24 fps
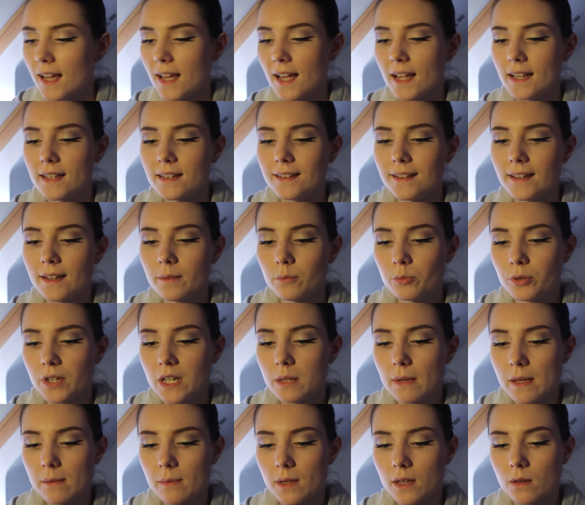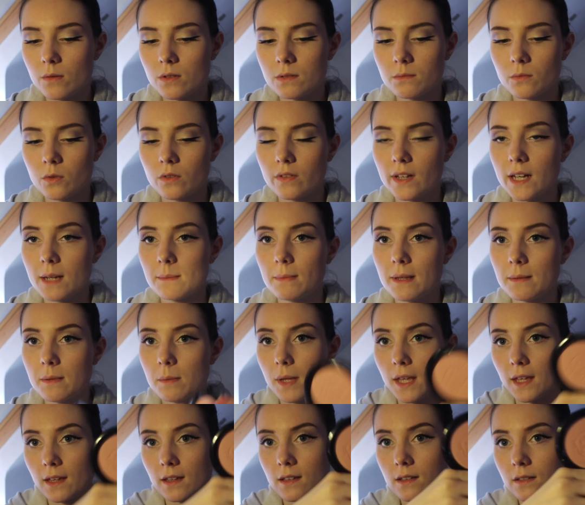And then Pretty Baby was more like a baby
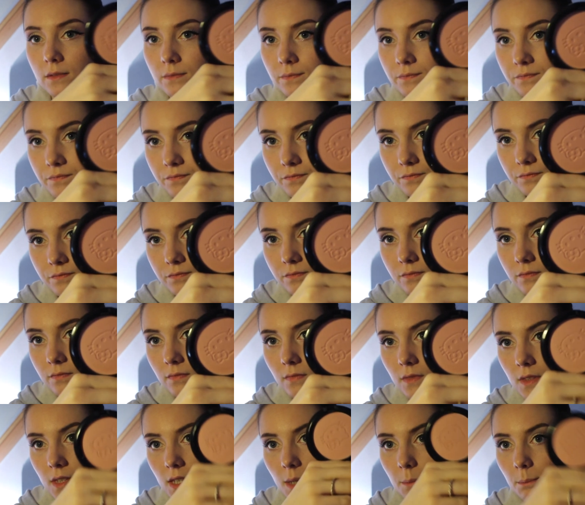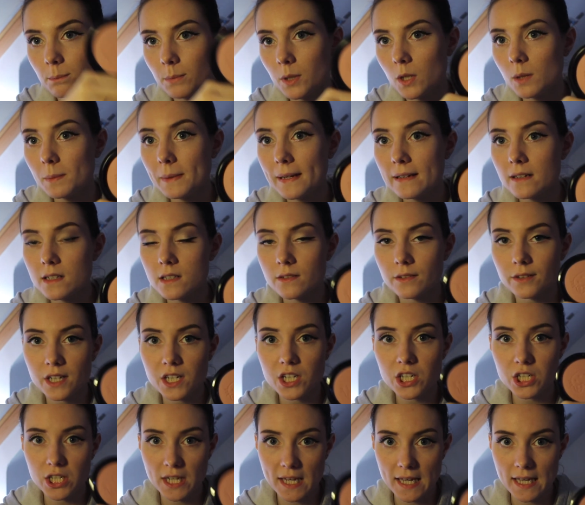pink. Beauty powders are very
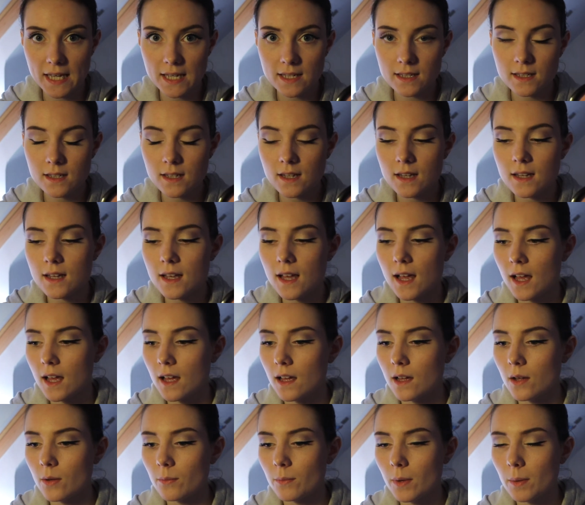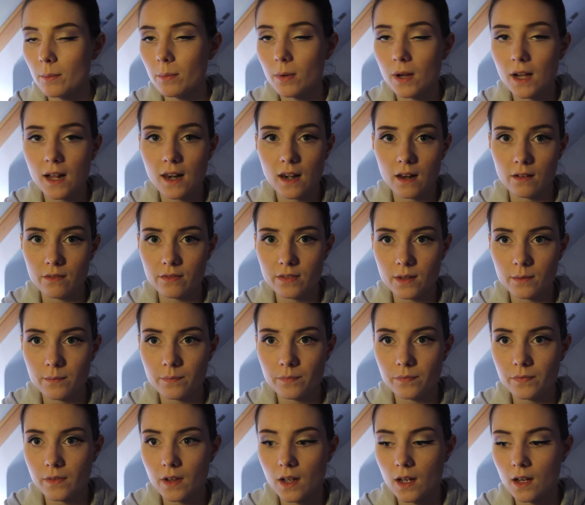sheer, um, but I love
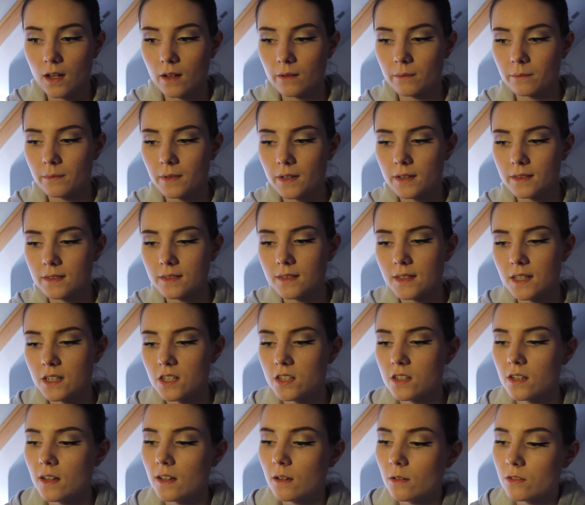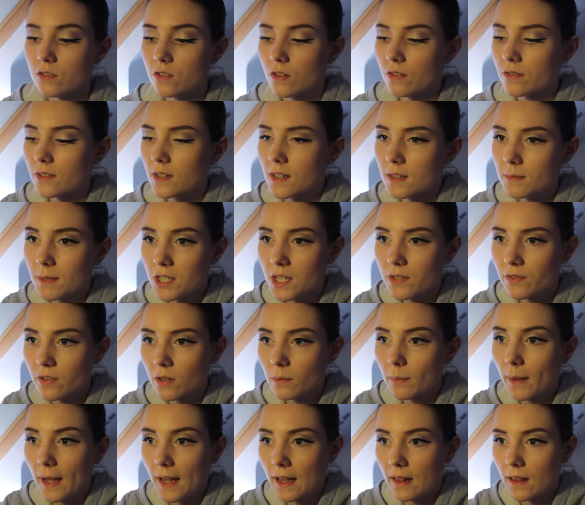them. Um, they're just a lot softer, especially for
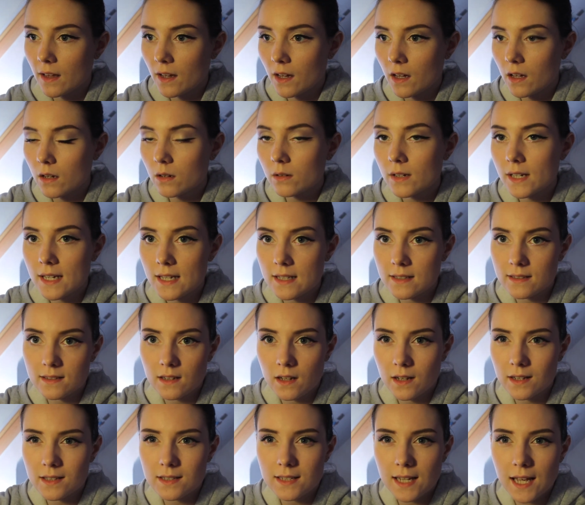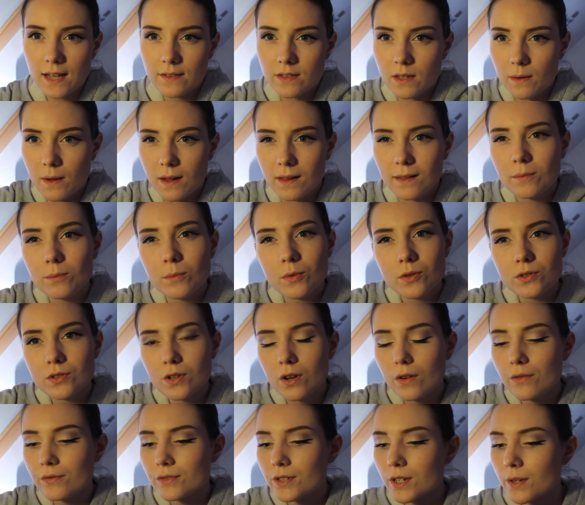a paler girl. It is nice to have something a little more
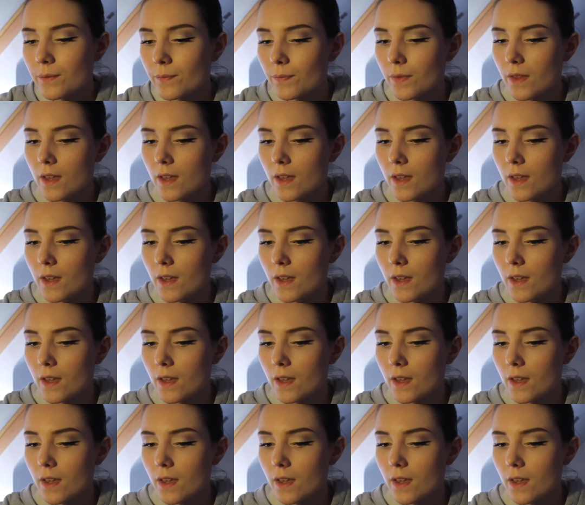soft.